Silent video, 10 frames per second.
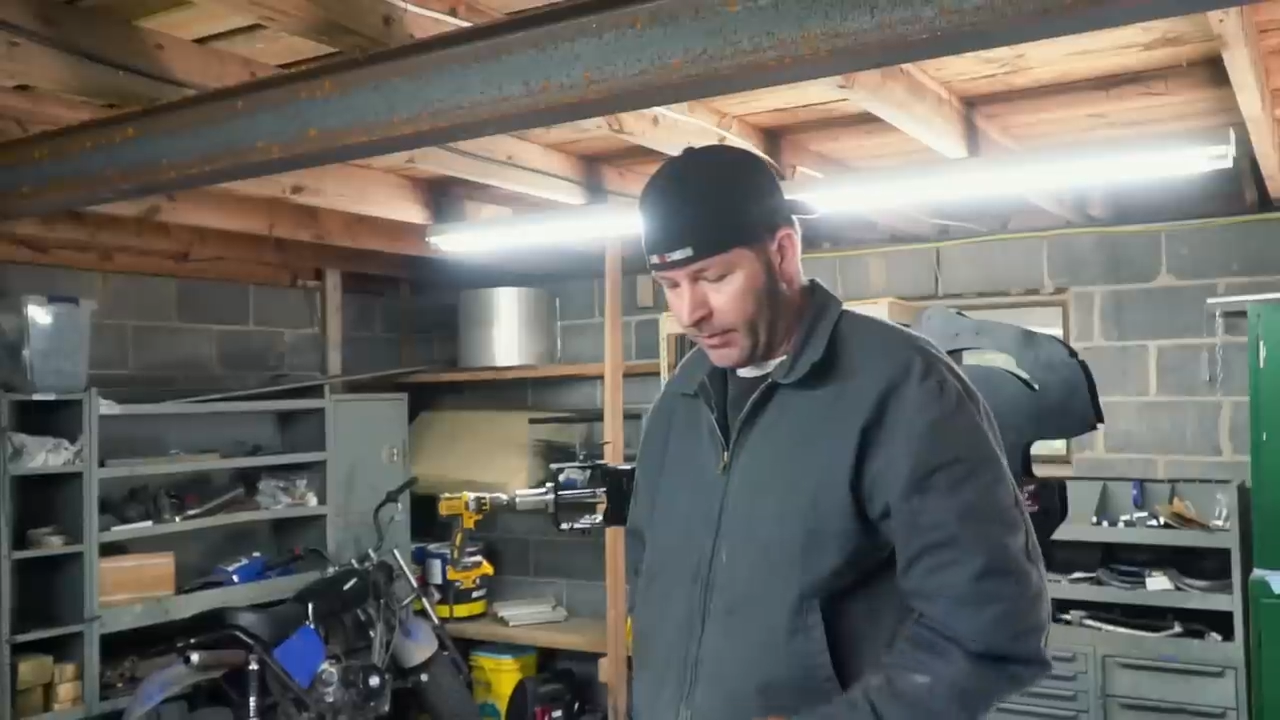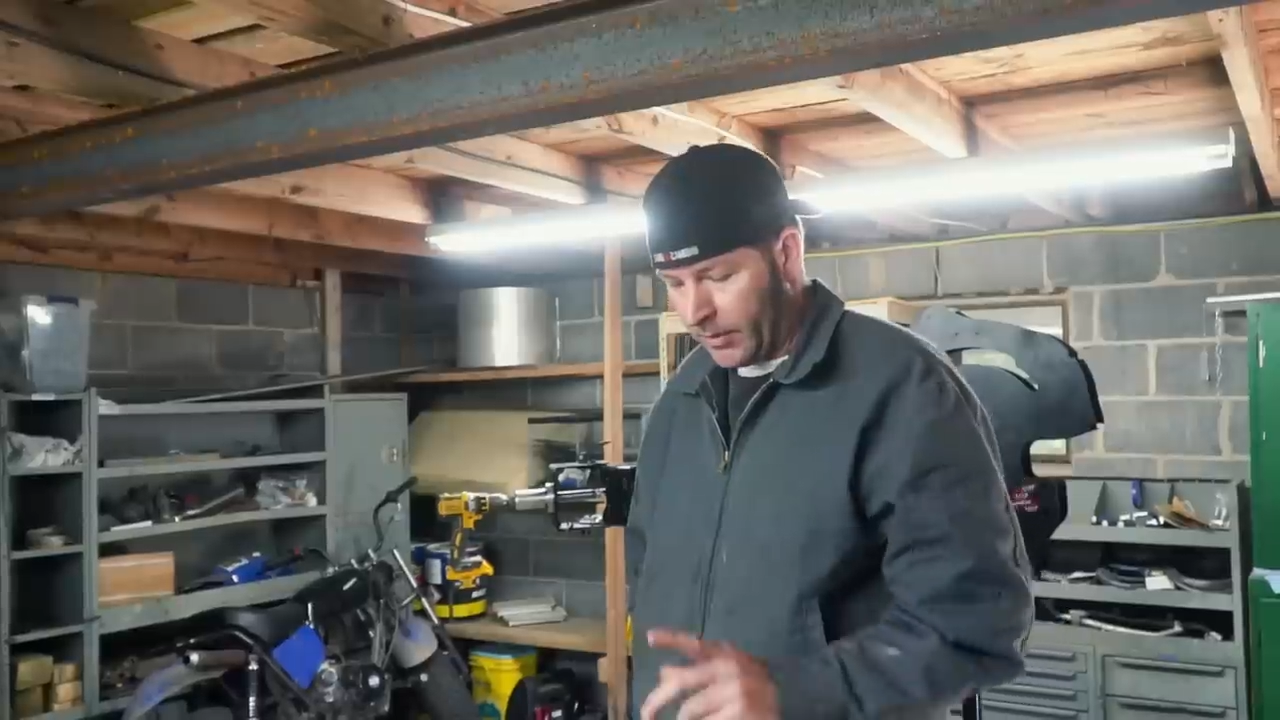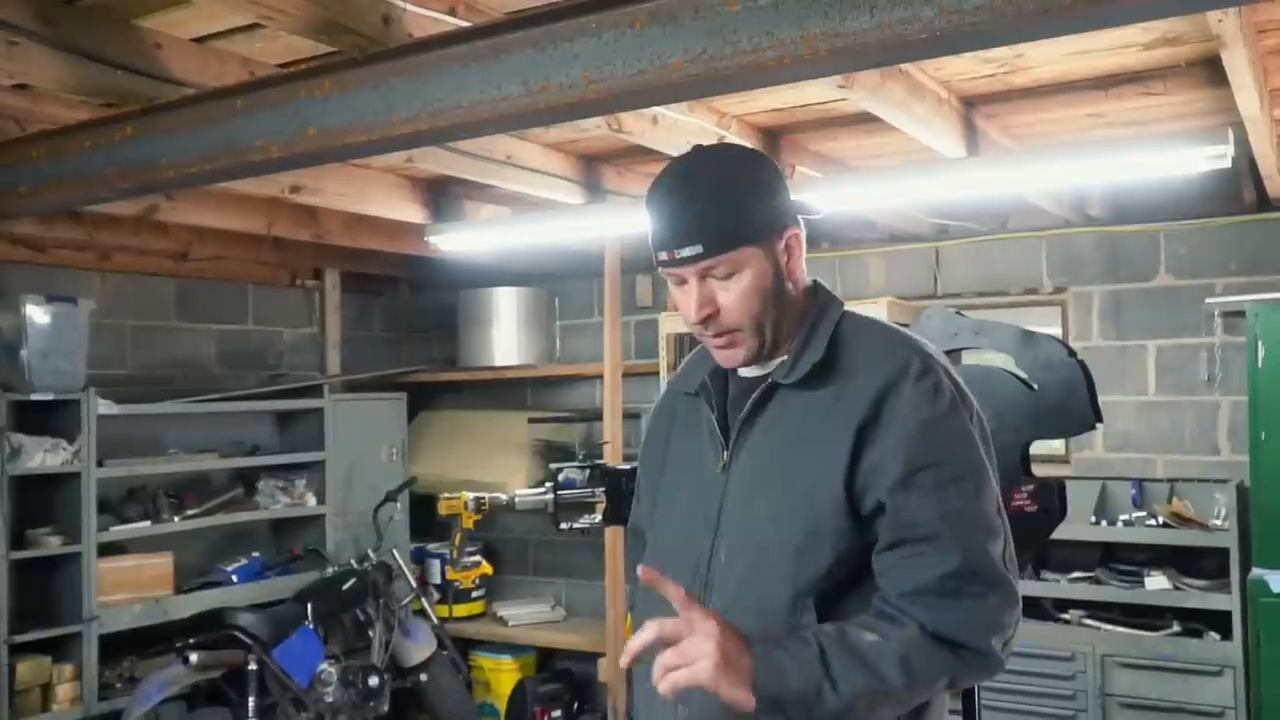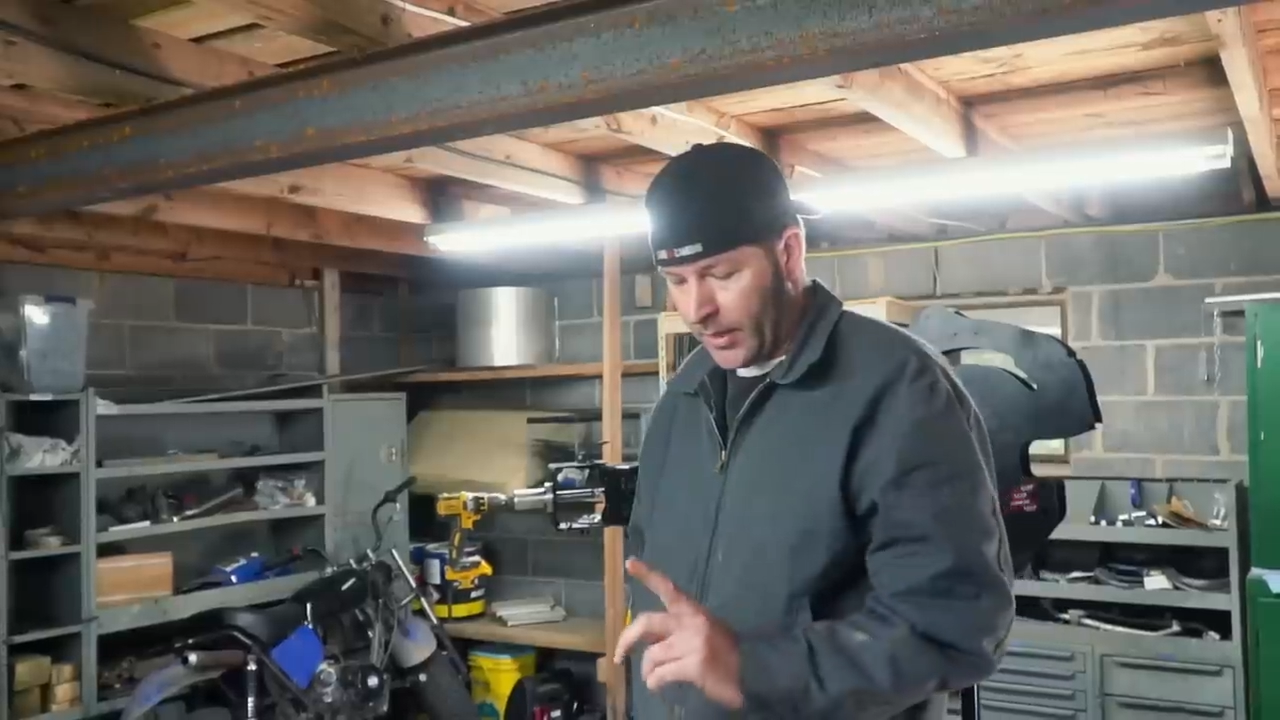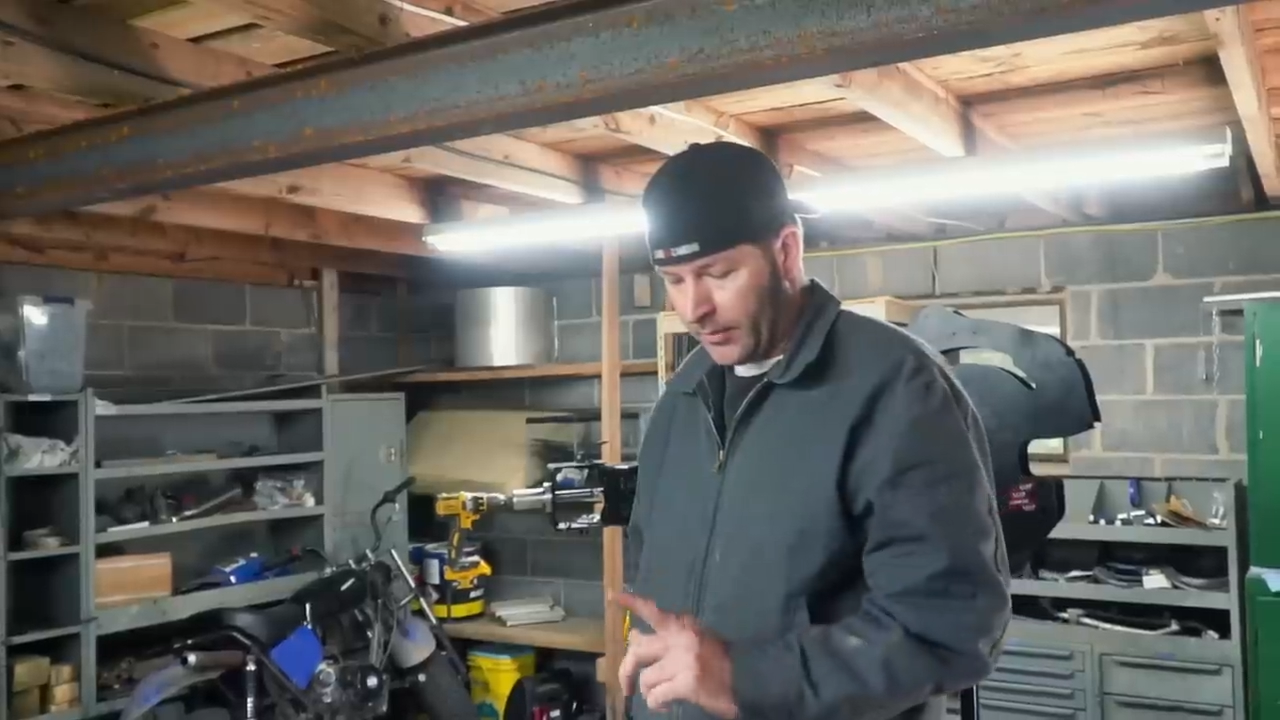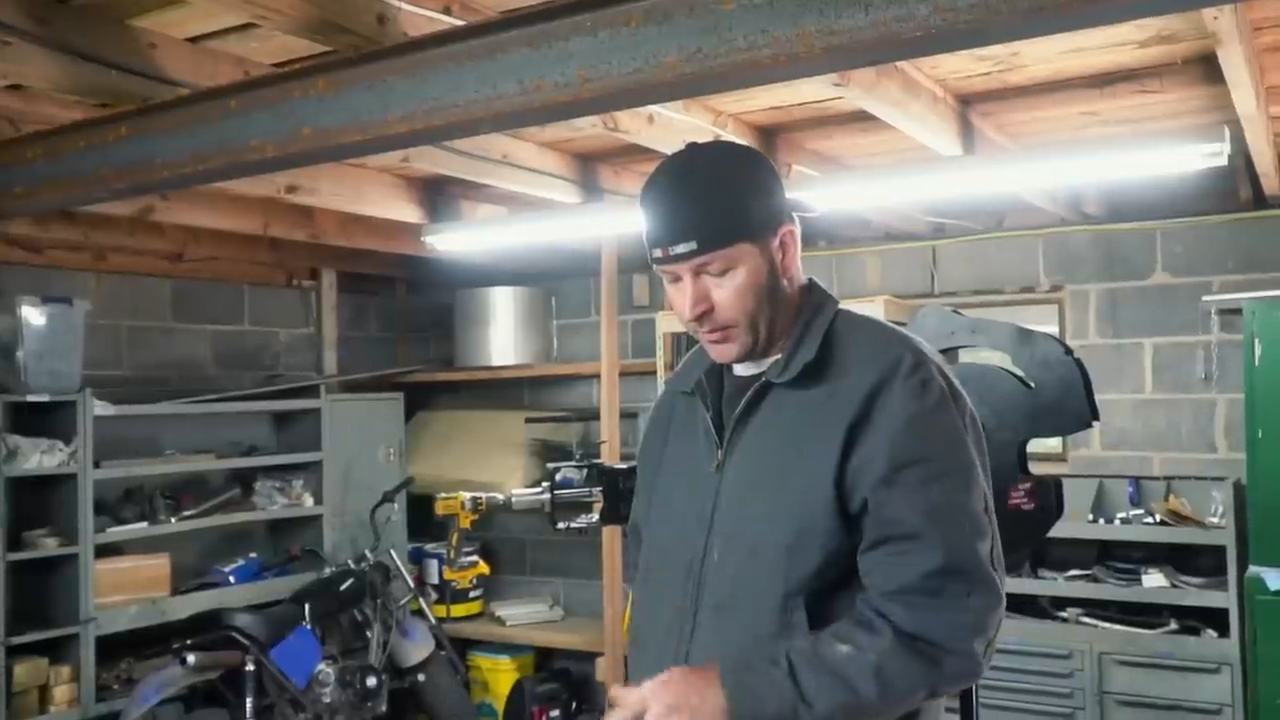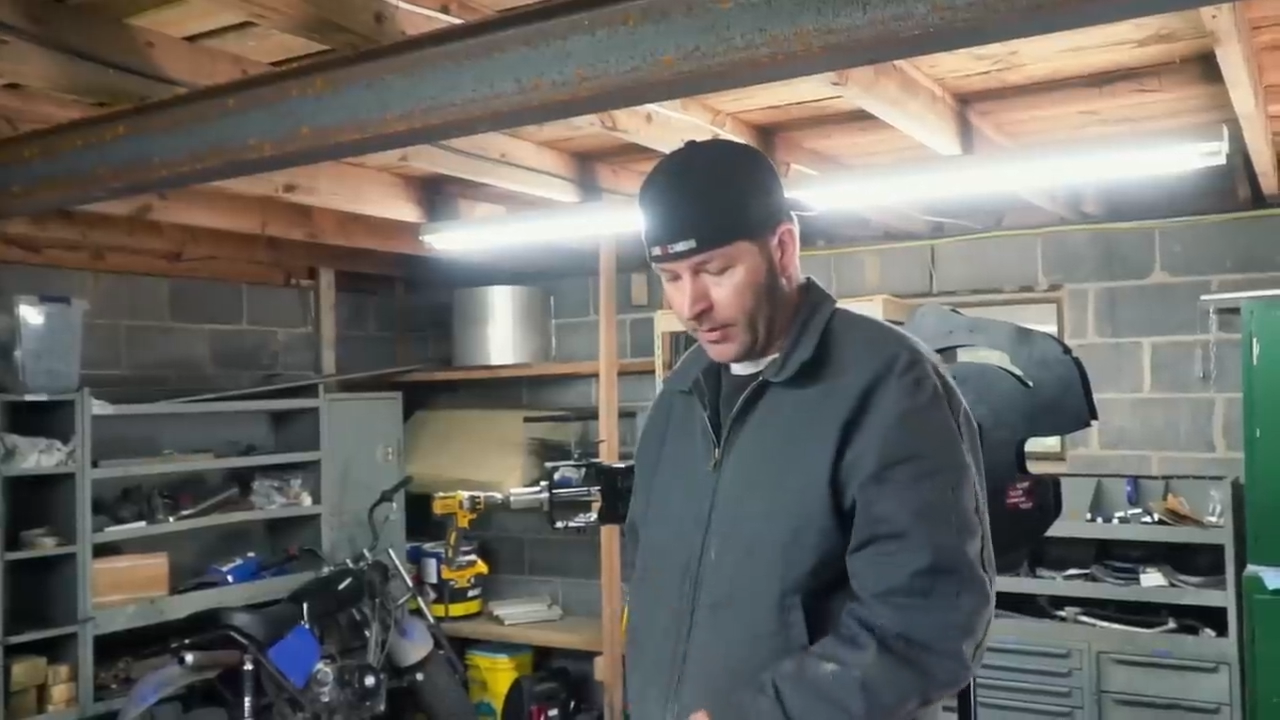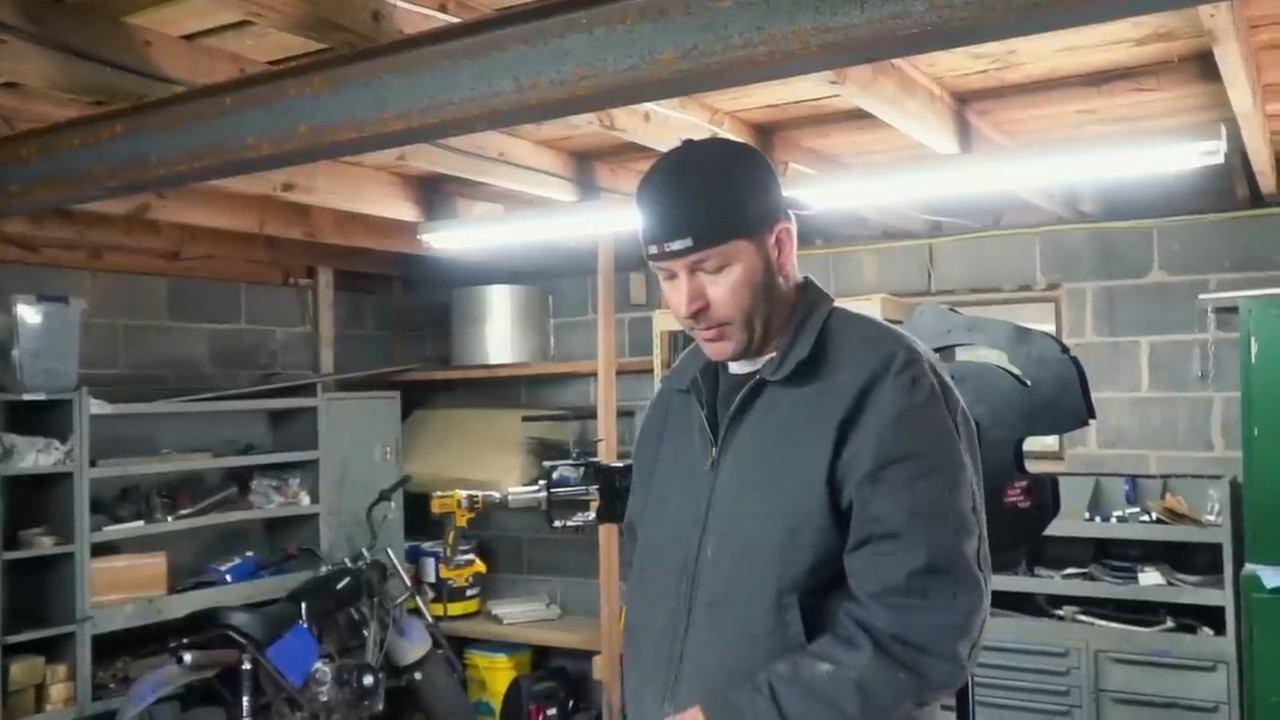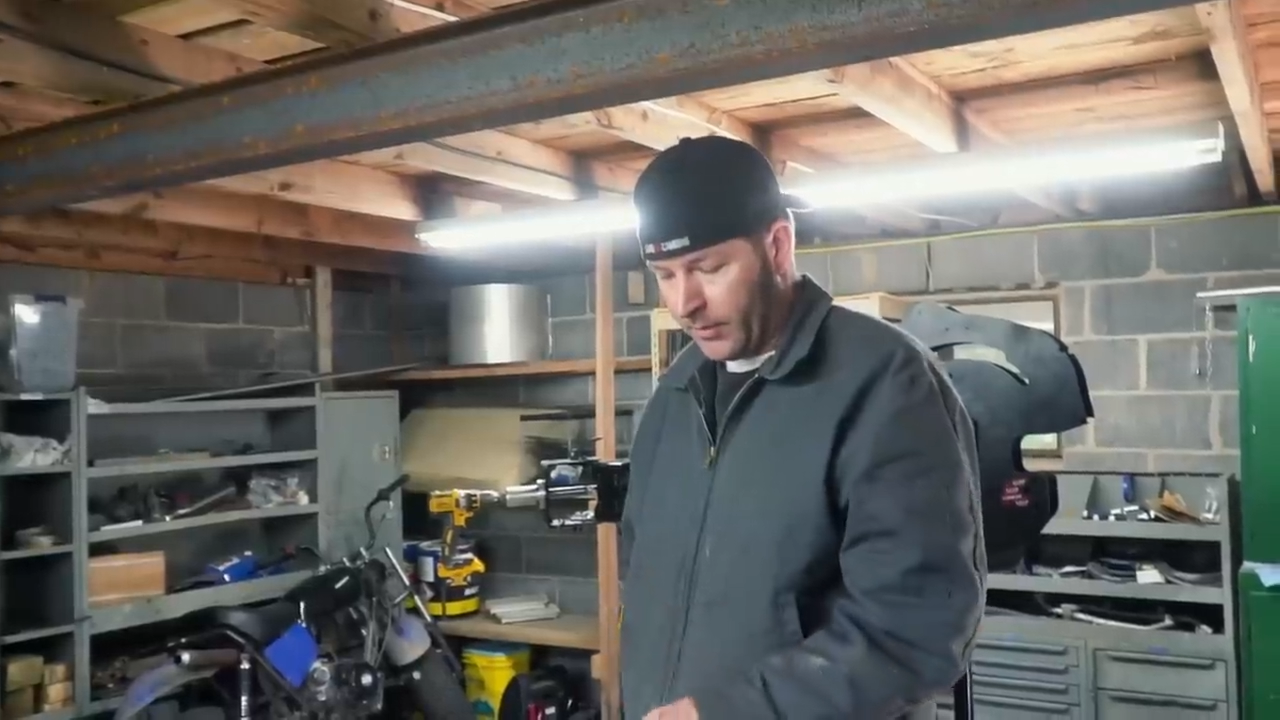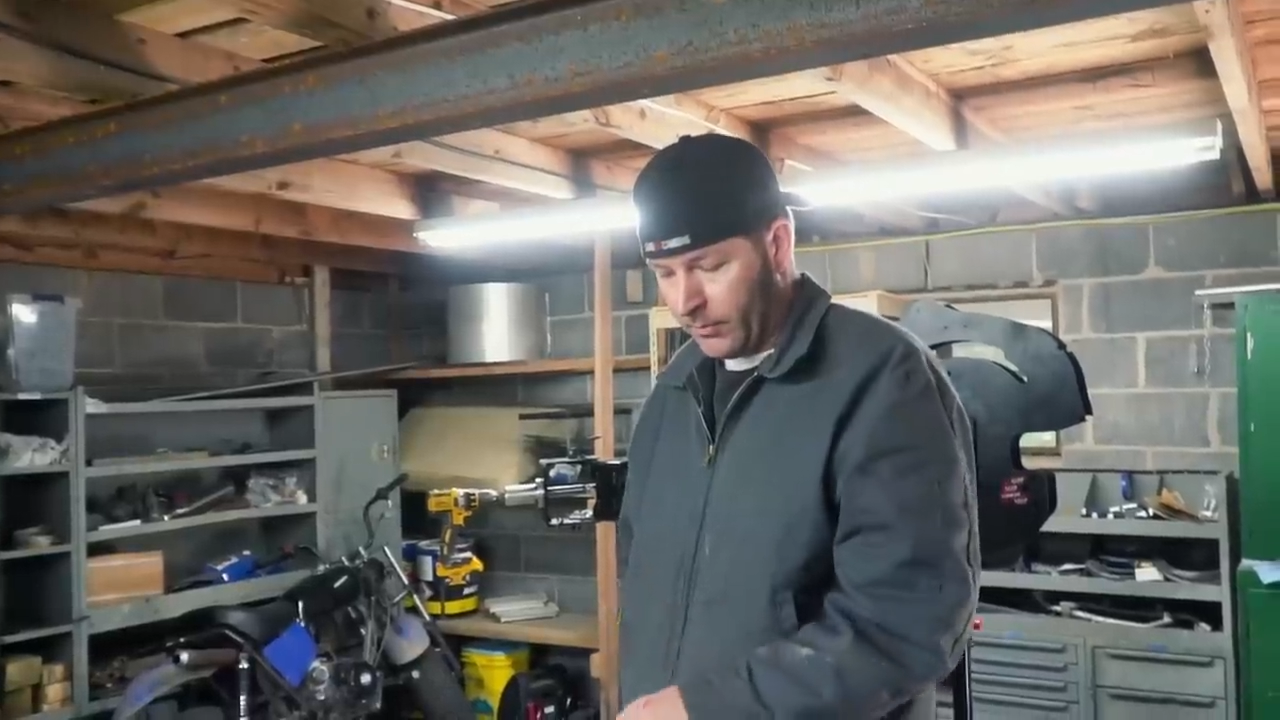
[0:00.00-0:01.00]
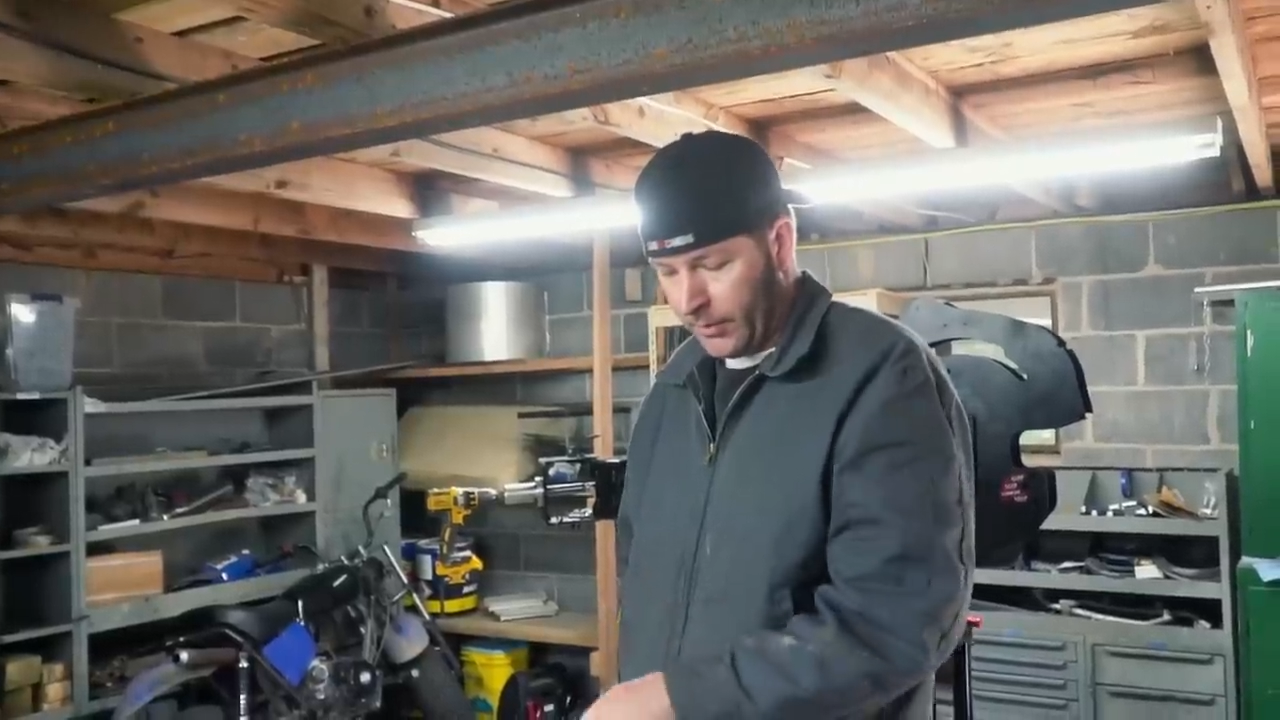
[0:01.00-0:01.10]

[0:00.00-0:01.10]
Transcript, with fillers: to figure out something